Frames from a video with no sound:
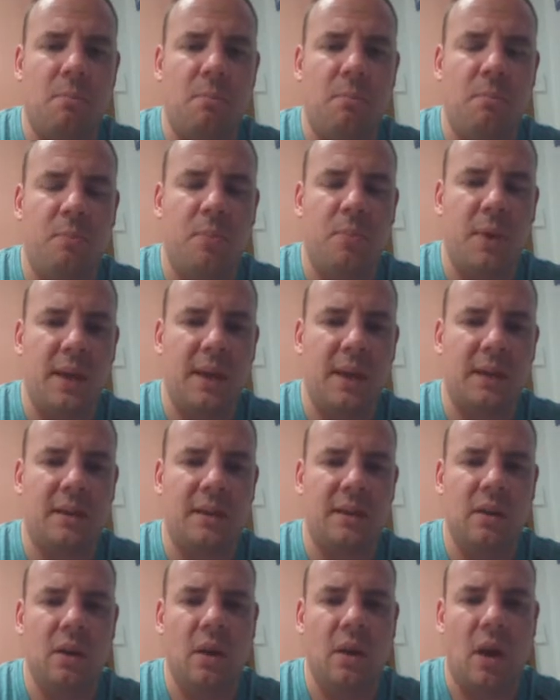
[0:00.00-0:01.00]
big
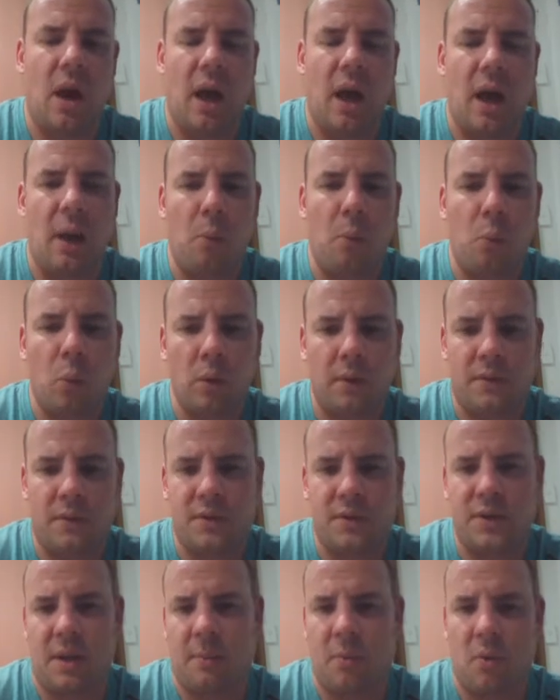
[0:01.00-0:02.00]
wall of
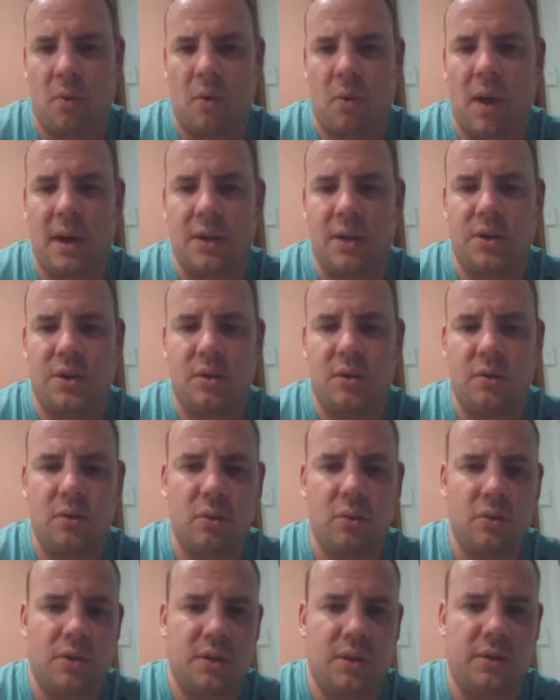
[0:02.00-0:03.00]
separation, not
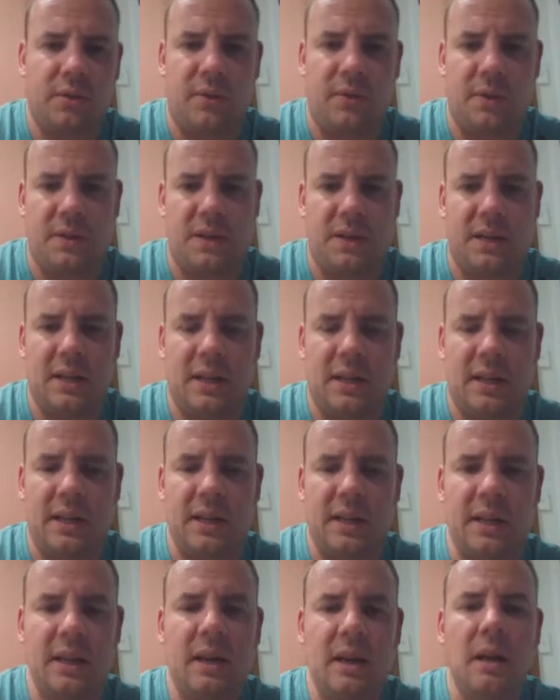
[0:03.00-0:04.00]
just physically
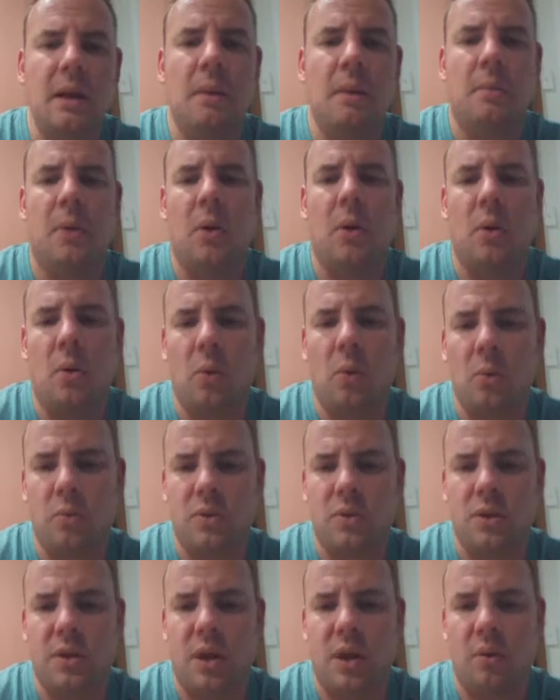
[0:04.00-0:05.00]
but
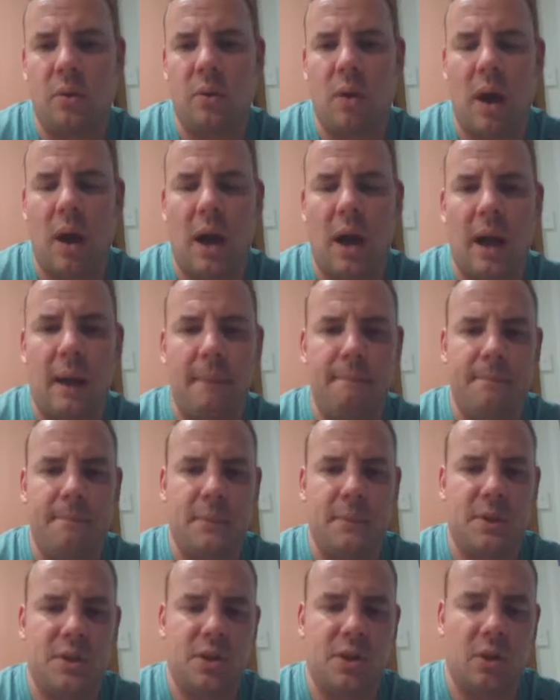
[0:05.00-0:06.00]
also
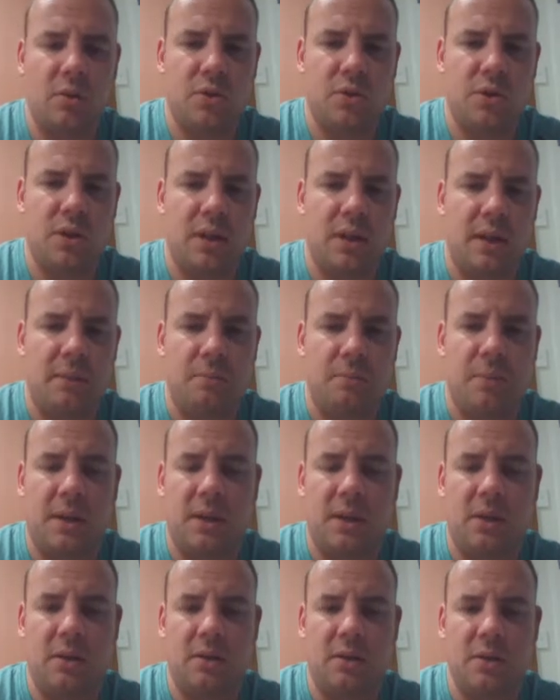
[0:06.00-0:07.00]
socially,
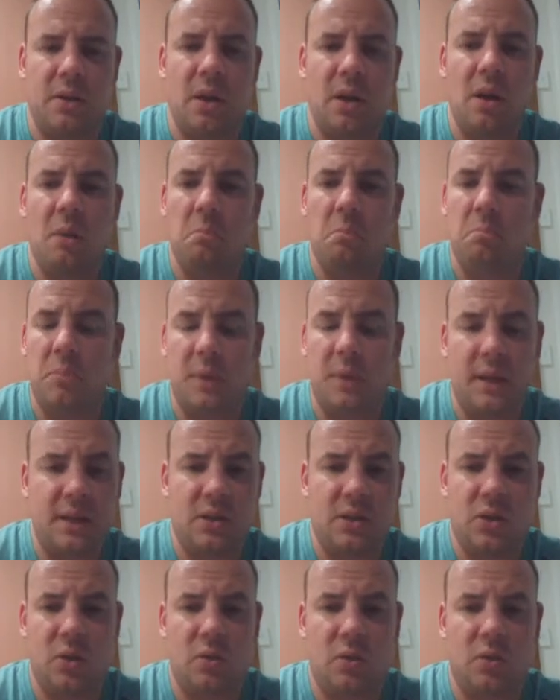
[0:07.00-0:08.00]
because these
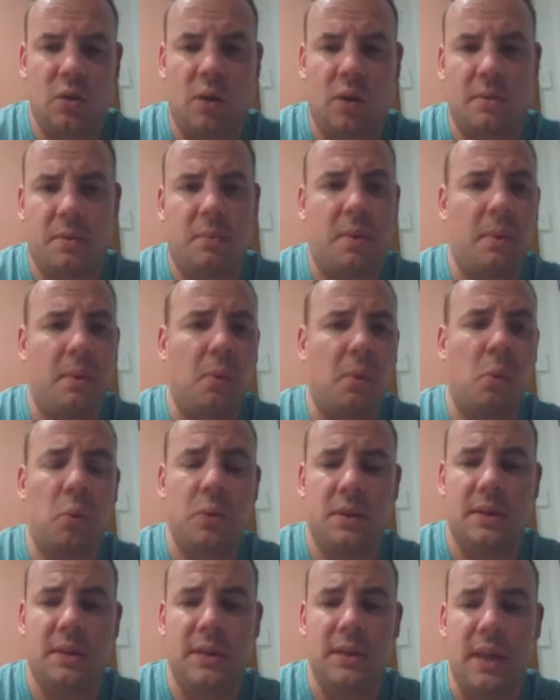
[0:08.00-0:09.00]
two types of people would
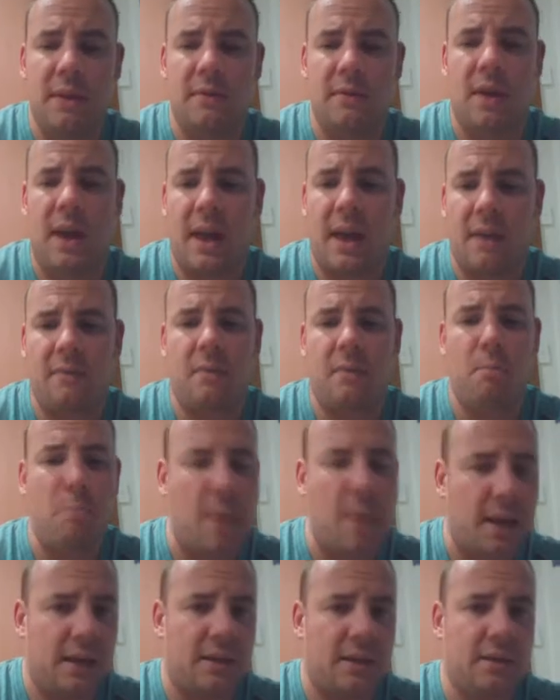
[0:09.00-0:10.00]
never ever
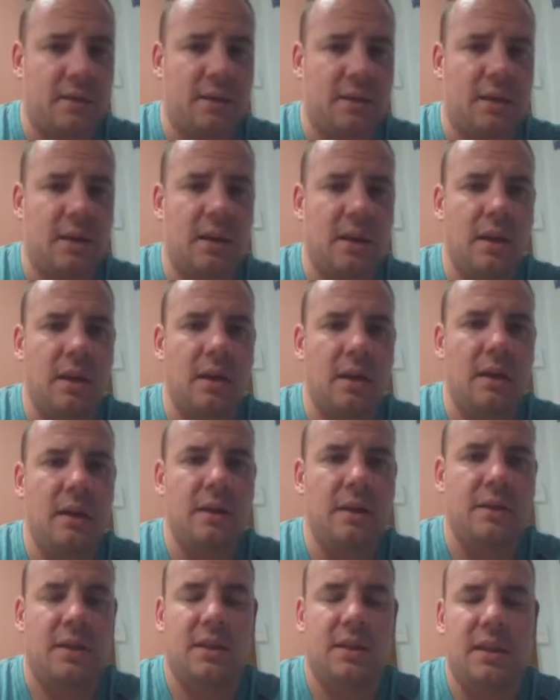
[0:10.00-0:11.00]
mix.
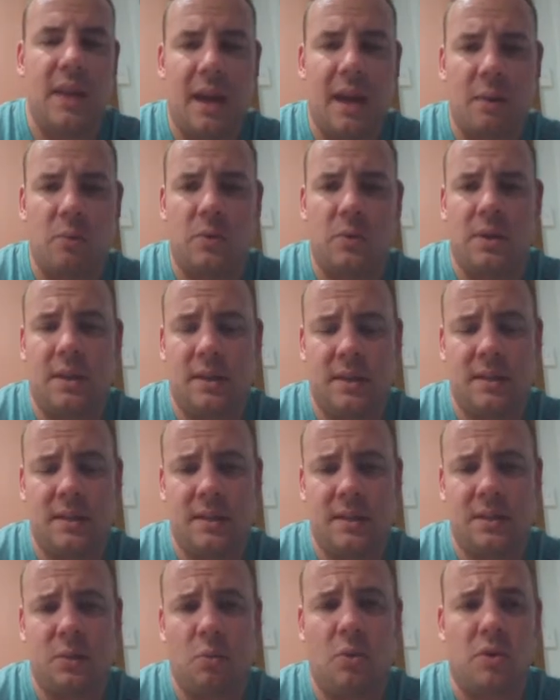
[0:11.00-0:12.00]
So this
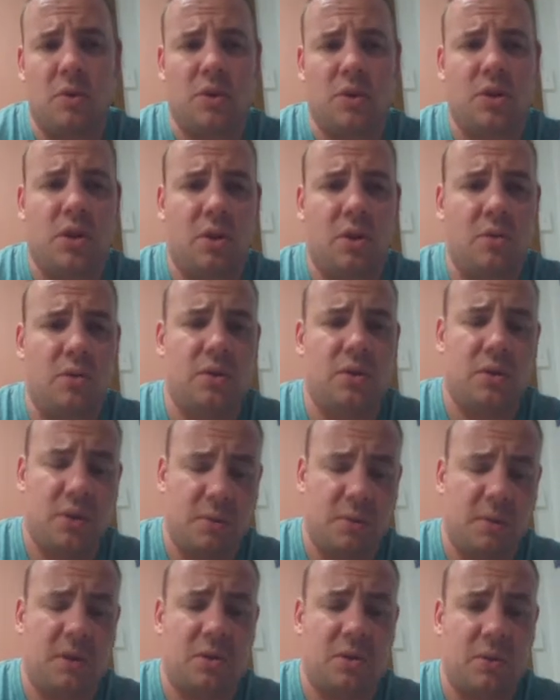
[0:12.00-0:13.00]
is what
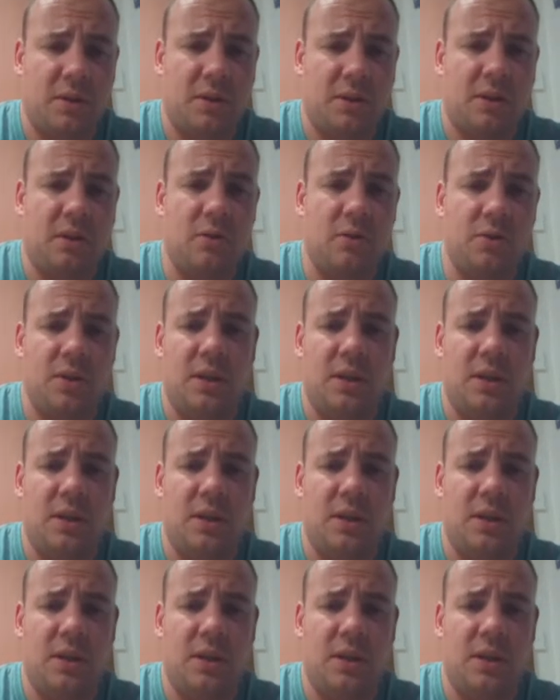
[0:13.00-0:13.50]
spatial exclusion